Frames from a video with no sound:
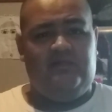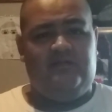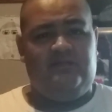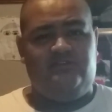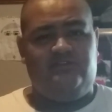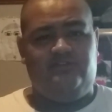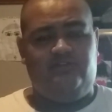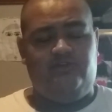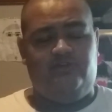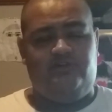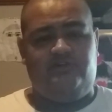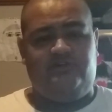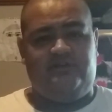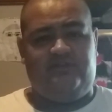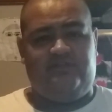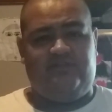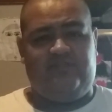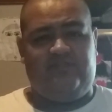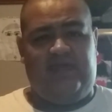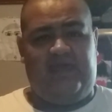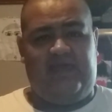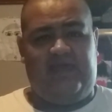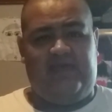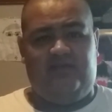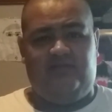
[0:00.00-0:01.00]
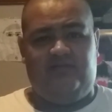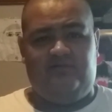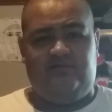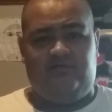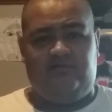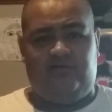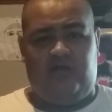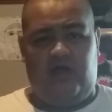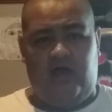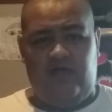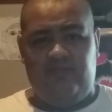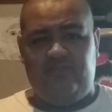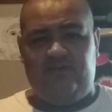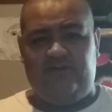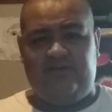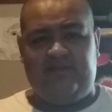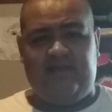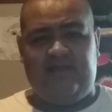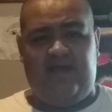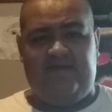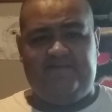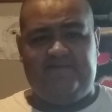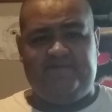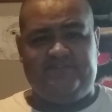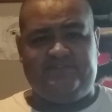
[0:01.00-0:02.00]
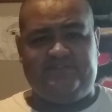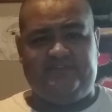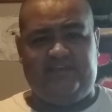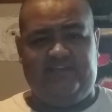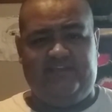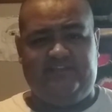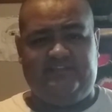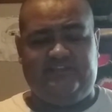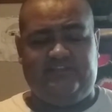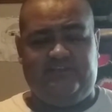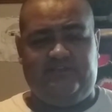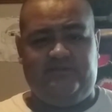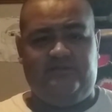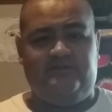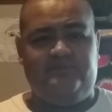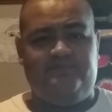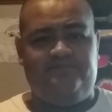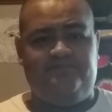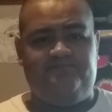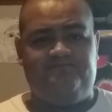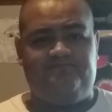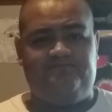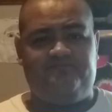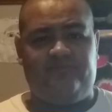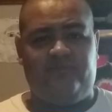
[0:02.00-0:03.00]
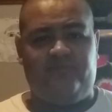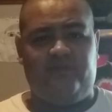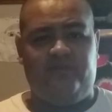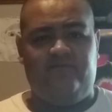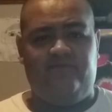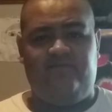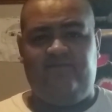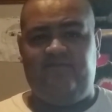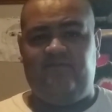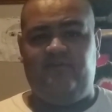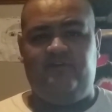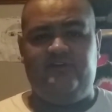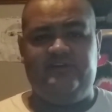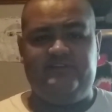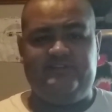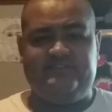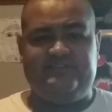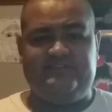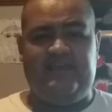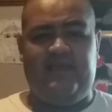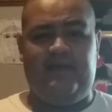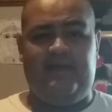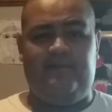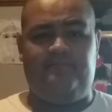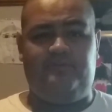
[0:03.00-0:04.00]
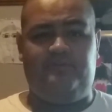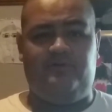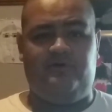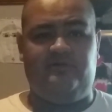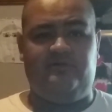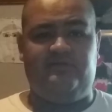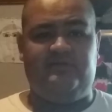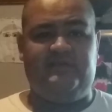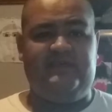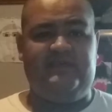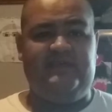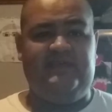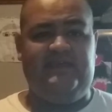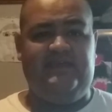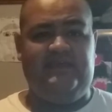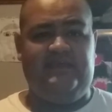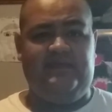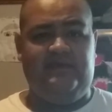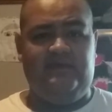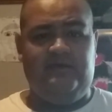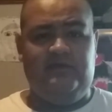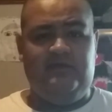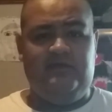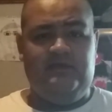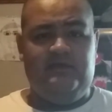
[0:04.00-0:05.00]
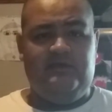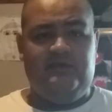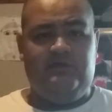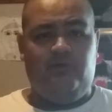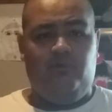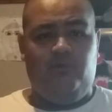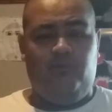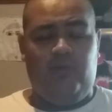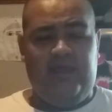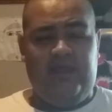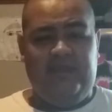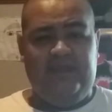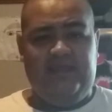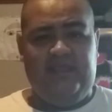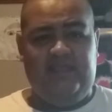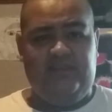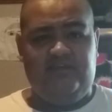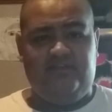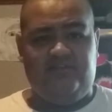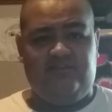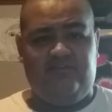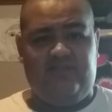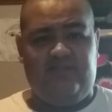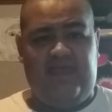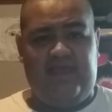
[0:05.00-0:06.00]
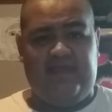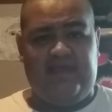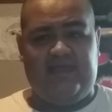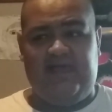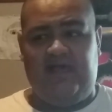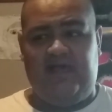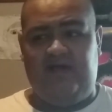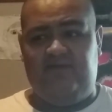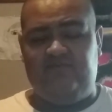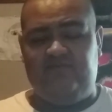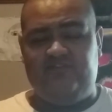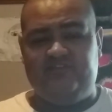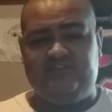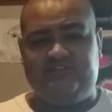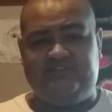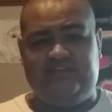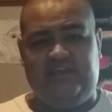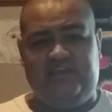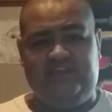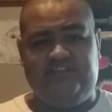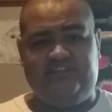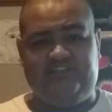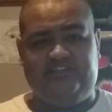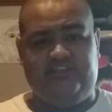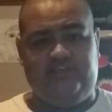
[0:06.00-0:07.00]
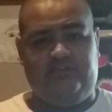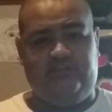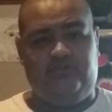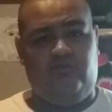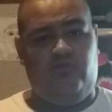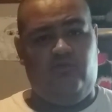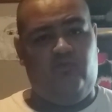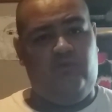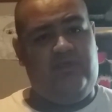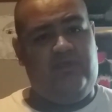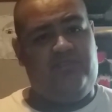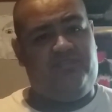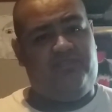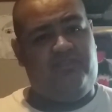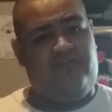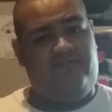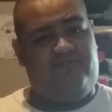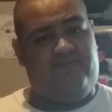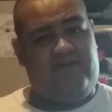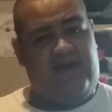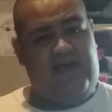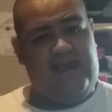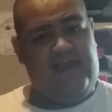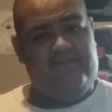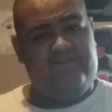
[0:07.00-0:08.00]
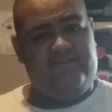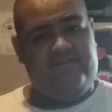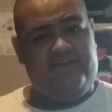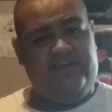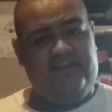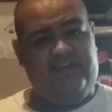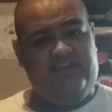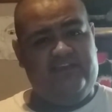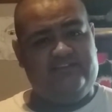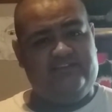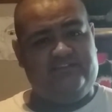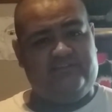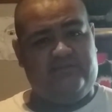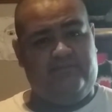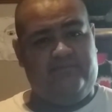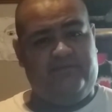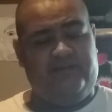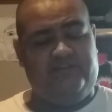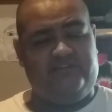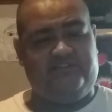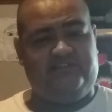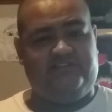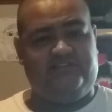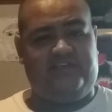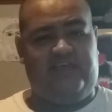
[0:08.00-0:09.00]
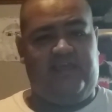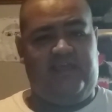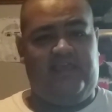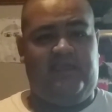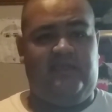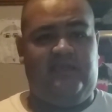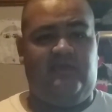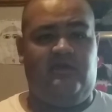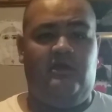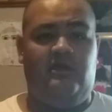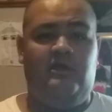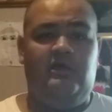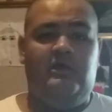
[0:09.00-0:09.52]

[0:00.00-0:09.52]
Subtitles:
during that other conversation. For example, he went into that conversation with the 5 Islamists saying,